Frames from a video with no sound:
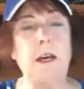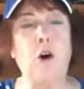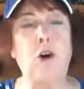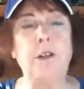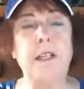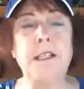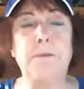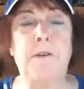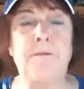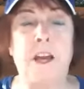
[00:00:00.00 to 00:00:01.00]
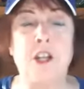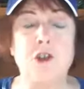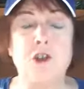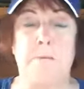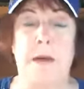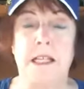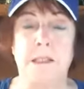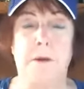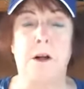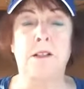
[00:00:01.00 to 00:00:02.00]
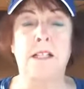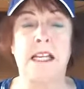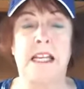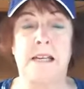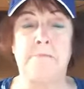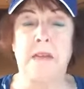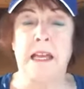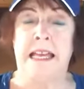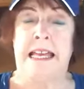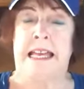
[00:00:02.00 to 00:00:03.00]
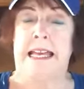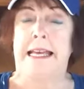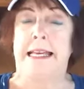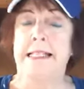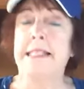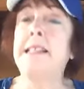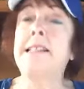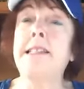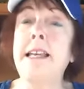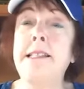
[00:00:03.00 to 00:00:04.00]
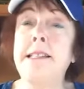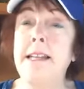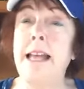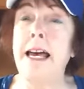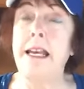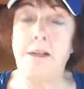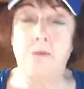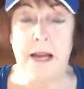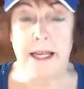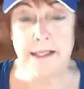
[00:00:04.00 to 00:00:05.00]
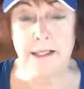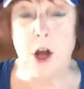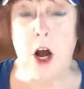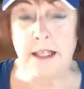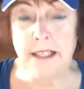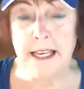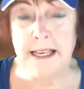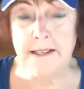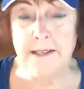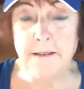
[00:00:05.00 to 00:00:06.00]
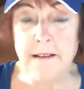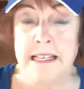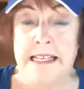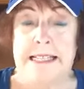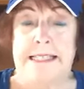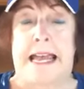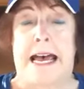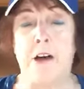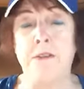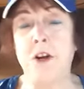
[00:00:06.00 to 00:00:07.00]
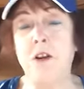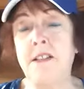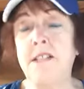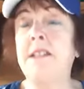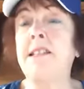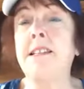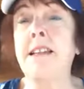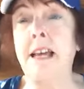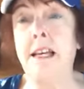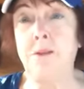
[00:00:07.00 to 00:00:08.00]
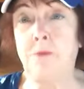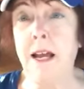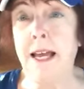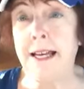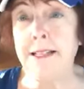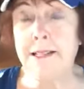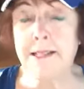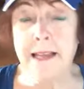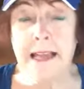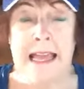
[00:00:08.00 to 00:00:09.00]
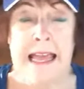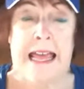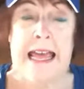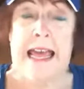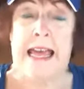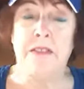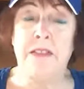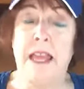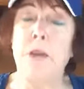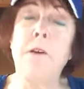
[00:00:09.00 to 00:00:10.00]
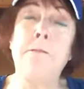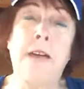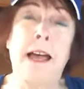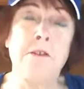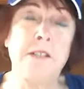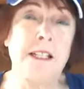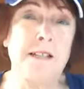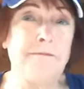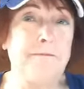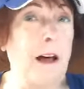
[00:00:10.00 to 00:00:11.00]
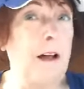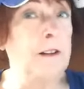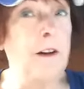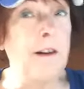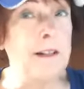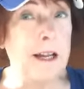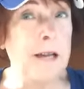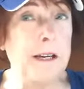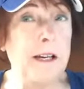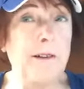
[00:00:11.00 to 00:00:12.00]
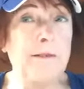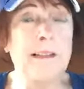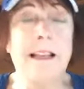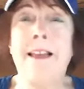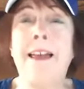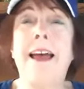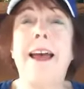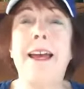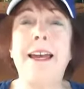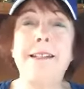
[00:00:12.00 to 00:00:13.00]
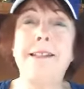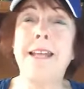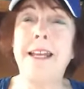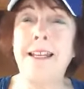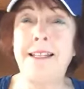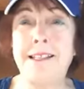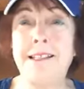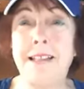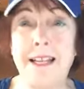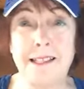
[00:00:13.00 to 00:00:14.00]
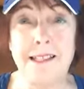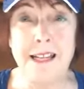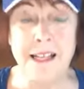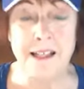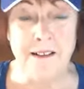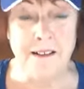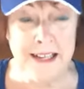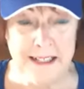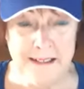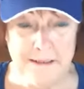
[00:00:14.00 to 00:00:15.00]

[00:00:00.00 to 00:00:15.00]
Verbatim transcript: oldest professional baseball team is the Cincinnati Red Stockings. Now they're the Cincinnati Reds, and they were founded a long time ago, 1869.